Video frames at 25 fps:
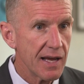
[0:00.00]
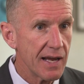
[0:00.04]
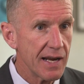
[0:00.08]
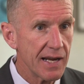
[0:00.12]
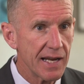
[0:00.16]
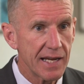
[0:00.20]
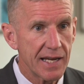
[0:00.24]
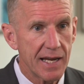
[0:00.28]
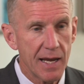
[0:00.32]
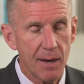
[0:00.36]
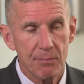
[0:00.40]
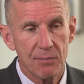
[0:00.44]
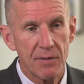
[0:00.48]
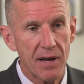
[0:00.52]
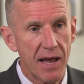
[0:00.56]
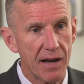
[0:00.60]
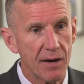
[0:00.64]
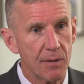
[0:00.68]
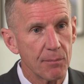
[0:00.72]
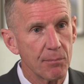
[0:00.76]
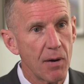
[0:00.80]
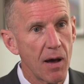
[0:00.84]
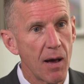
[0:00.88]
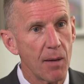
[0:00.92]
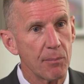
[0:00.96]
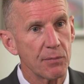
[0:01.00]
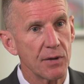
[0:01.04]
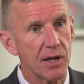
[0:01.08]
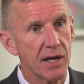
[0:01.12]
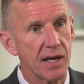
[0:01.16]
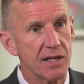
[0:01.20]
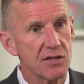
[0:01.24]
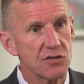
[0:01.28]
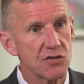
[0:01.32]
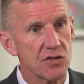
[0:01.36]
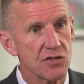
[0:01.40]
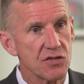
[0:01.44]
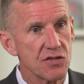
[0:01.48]
And he kept out of
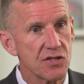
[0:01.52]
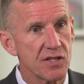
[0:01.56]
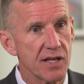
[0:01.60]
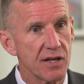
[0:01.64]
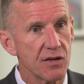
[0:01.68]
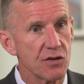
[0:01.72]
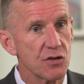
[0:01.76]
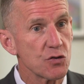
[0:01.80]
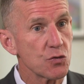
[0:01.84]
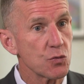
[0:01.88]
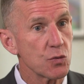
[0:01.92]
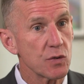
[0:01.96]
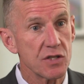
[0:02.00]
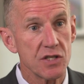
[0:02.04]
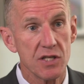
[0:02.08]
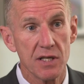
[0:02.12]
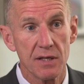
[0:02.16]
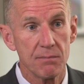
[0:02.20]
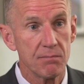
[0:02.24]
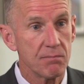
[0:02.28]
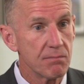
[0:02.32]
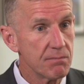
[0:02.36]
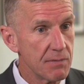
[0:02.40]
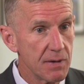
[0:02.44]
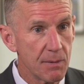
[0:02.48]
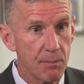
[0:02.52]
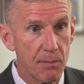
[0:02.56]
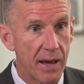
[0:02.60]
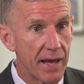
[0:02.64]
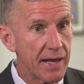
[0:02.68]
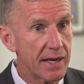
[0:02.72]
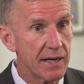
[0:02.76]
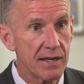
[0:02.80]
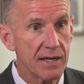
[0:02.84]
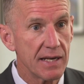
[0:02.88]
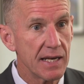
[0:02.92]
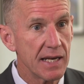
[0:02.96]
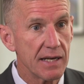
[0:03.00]
population centers, which he
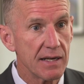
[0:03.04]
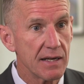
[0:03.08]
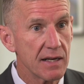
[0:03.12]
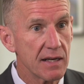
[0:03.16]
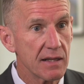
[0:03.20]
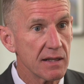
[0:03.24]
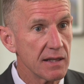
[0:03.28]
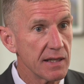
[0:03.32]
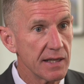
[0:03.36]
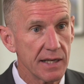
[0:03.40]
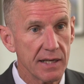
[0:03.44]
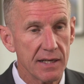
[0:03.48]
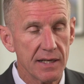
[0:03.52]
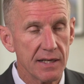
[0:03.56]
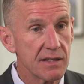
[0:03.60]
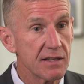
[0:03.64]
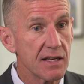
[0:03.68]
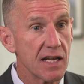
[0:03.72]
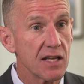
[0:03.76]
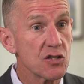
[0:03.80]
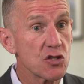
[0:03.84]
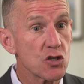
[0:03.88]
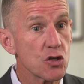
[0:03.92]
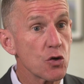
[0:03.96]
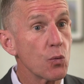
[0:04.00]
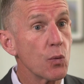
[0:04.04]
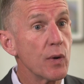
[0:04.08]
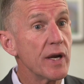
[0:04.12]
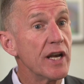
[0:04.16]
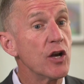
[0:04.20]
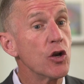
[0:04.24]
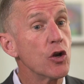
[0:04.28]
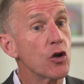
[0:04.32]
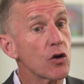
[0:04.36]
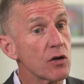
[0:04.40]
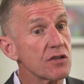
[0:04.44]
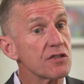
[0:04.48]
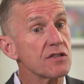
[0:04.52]
made it neat and clean. And so we
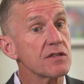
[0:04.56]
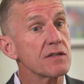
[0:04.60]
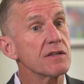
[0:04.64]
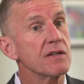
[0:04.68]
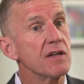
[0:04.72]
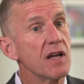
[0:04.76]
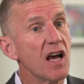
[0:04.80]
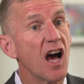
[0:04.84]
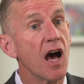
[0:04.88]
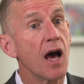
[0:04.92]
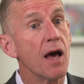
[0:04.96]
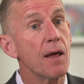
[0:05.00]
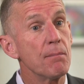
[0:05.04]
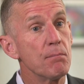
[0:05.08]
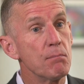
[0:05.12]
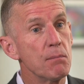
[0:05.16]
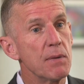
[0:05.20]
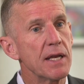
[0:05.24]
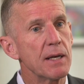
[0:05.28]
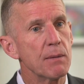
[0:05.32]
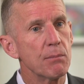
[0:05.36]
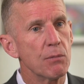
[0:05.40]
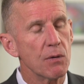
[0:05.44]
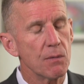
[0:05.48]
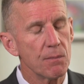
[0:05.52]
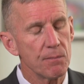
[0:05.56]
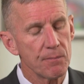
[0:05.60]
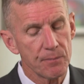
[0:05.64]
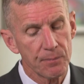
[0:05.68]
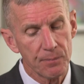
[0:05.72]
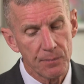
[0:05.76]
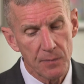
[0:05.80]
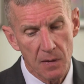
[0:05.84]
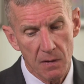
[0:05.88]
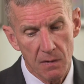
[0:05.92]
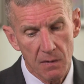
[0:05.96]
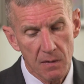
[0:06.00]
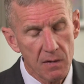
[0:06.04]
looked unbeatable.
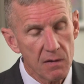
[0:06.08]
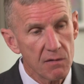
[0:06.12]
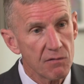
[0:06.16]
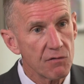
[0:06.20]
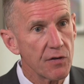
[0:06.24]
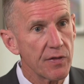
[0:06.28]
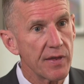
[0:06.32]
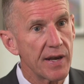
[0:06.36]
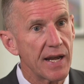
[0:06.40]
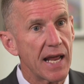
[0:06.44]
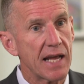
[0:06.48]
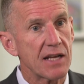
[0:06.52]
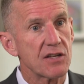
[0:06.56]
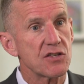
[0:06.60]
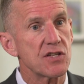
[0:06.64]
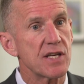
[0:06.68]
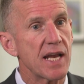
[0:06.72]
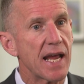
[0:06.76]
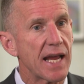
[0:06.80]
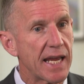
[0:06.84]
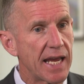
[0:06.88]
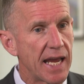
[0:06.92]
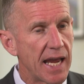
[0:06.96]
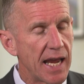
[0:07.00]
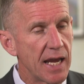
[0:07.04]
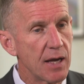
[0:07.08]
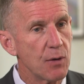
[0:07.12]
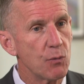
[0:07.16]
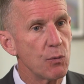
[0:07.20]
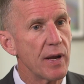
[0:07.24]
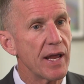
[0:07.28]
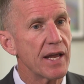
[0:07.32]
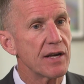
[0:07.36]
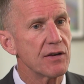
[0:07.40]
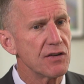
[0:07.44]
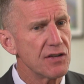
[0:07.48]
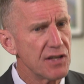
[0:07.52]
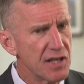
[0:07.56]
For the next decade,
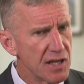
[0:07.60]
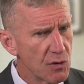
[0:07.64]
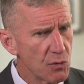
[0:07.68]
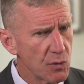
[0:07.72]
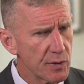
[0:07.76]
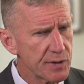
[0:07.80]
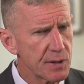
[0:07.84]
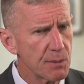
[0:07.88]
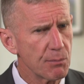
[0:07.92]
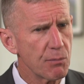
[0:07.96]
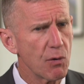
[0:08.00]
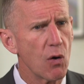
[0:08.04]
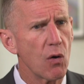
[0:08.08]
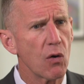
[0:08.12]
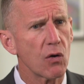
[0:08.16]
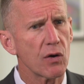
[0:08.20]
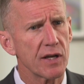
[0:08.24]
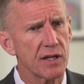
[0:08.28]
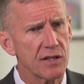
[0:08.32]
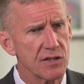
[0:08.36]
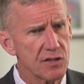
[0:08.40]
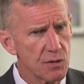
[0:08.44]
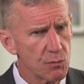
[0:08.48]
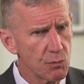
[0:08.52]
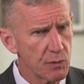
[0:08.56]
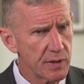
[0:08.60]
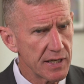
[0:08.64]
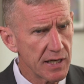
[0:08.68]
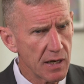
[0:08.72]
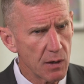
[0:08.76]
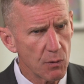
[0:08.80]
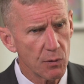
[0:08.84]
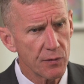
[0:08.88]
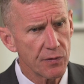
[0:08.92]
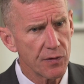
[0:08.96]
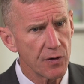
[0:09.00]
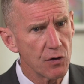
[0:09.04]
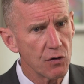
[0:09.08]
we had to deal with the Balkans and we
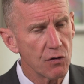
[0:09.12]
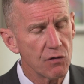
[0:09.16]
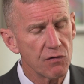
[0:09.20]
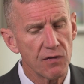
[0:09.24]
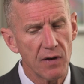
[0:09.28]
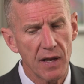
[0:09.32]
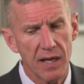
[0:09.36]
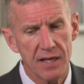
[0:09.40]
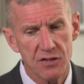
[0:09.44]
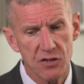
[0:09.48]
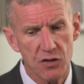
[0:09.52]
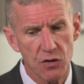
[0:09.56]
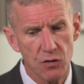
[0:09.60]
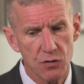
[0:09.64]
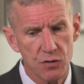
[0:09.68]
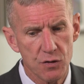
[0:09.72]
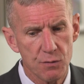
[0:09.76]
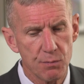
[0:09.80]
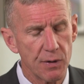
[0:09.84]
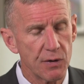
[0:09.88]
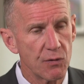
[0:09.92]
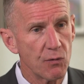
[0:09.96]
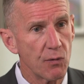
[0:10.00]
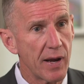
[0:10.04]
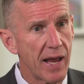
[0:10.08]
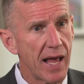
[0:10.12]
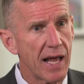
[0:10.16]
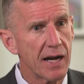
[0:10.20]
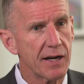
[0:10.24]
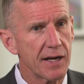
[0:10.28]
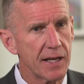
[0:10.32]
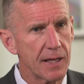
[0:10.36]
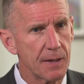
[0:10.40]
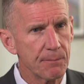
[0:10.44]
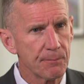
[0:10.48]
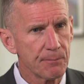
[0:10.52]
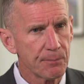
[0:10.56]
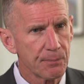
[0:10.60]
dealt with the no-fly zones. But in
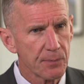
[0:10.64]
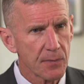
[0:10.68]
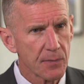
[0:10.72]
reality,